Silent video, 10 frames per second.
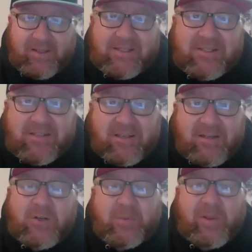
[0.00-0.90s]
This is going
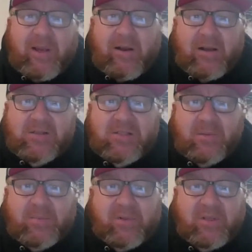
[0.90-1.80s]
to trip you out how
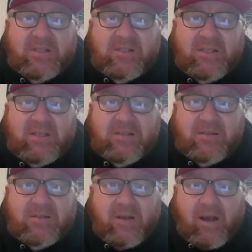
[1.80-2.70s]
simple this
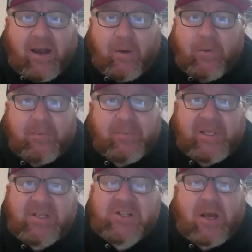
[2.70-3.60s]
is. I went
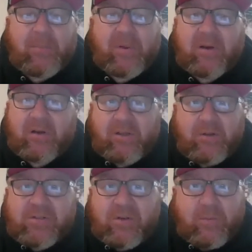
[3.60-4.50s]
beat shopping on
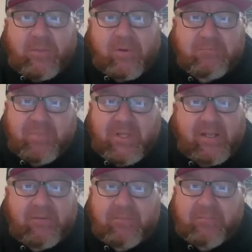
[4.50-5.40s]
YouTube,
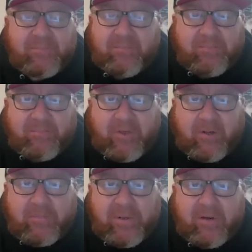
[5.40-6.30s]
playing, you
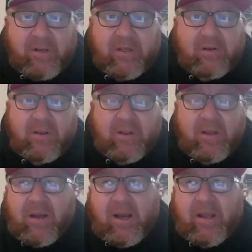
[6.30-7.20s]
know, period.
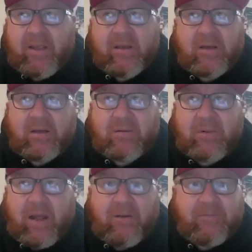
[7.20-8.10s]
I uh,
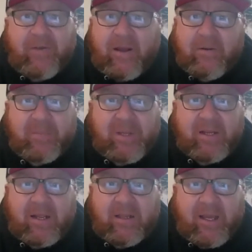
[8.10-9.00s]
I found a
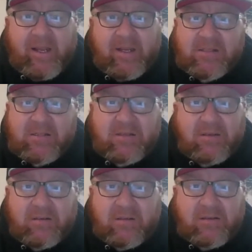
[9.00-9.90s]
beat I liked.
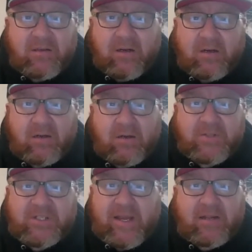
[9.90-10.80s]
Um,
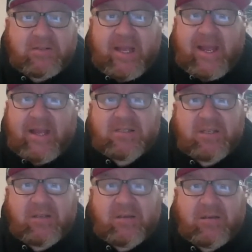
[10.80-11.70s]
shout out to
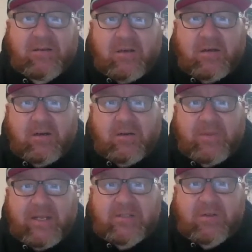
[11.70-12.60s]
Accent.
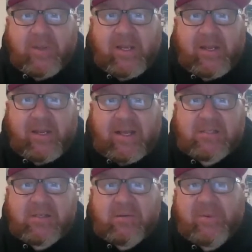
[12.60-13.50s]
Um, that's who made it,
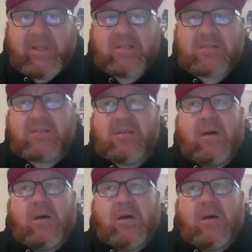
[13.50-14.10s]
Accent Beats.